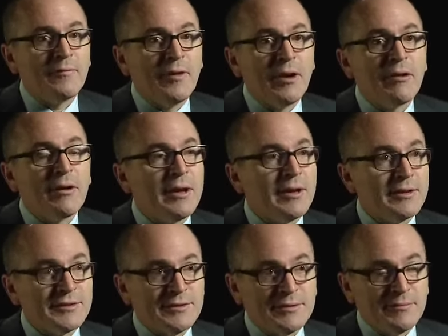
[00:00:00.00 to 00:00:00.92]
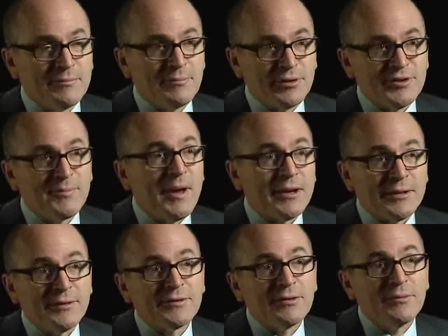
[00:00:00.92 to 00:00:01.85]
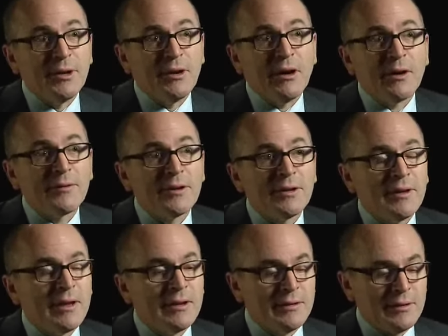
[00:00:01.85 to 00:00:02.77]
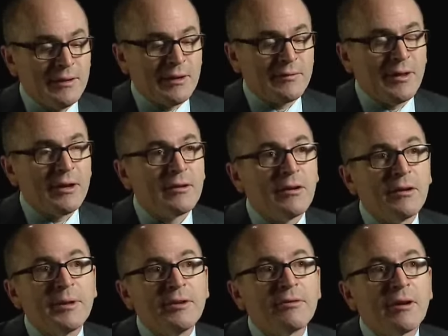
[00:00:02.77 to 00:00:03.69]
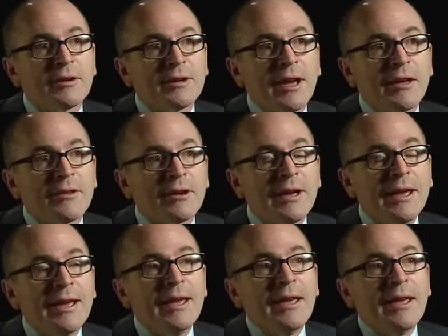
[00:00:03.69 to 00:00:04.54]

various perspectives could be offered and then they could all be drawn together.